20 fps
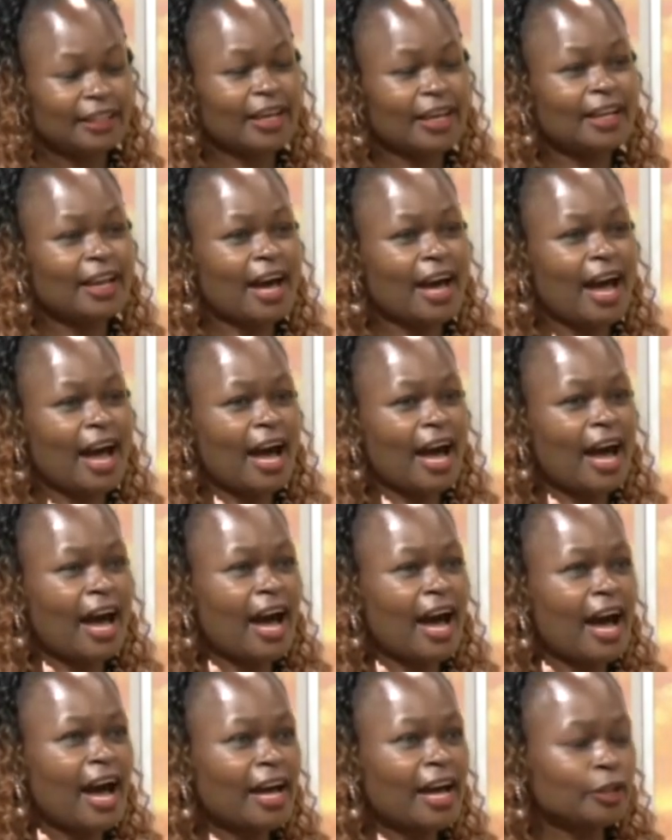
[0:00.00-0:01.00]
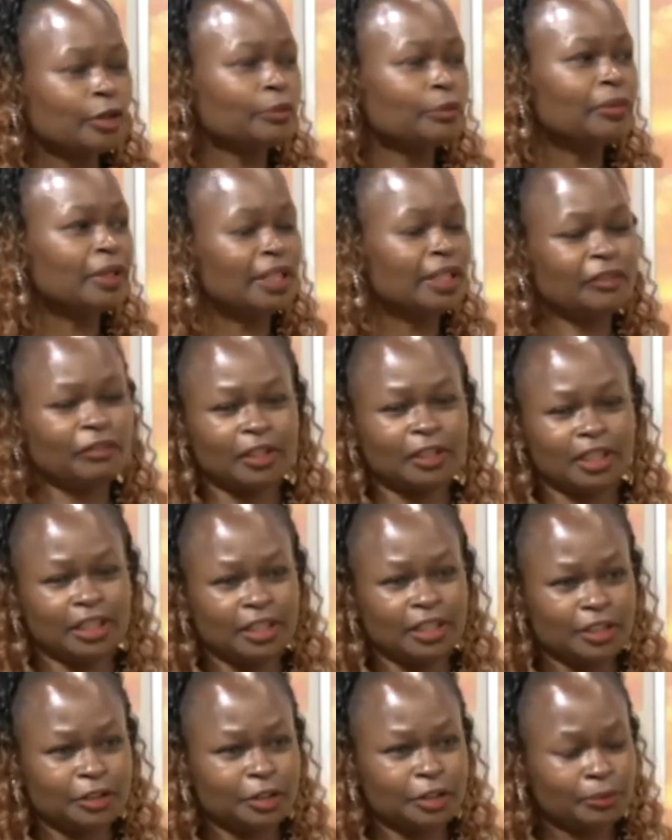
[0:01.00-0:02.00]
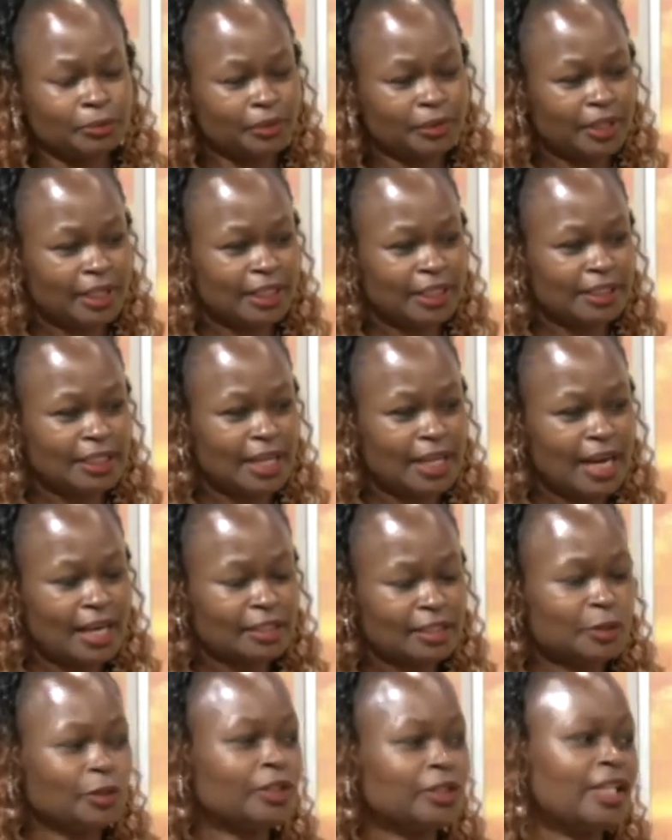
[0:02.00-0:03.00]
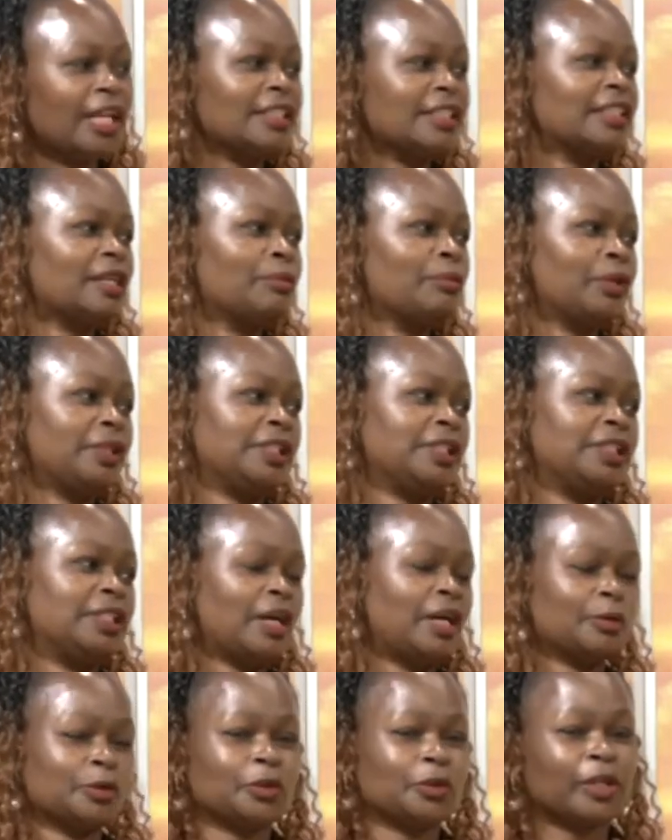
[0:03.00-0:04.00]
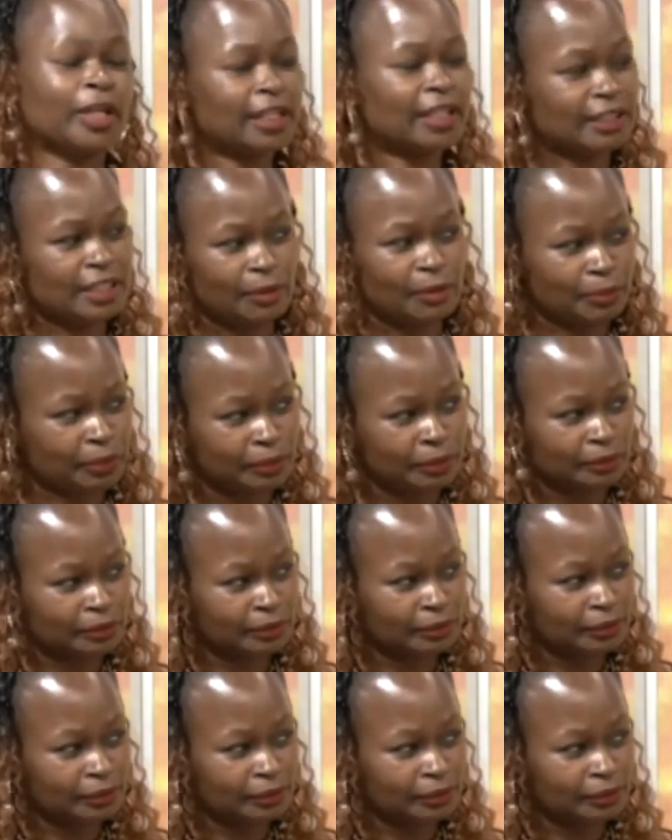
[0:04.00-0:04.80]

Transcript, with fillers: that I don't believe in leadership that has to tear somebody down to get up.